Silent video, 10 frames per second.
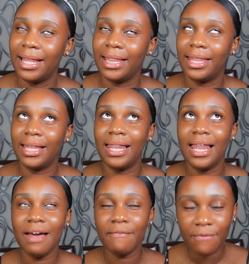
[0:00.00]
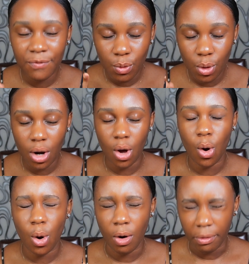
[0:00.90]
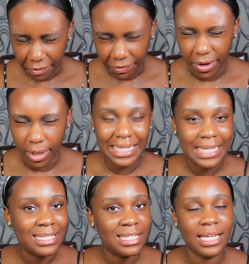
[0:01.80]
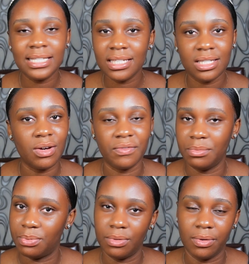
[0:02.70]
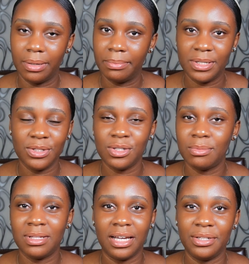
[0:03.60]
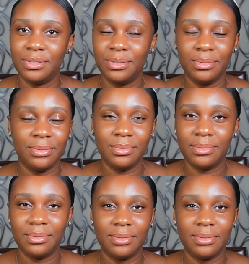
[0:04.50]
the level of the intensity of the program is not something that you do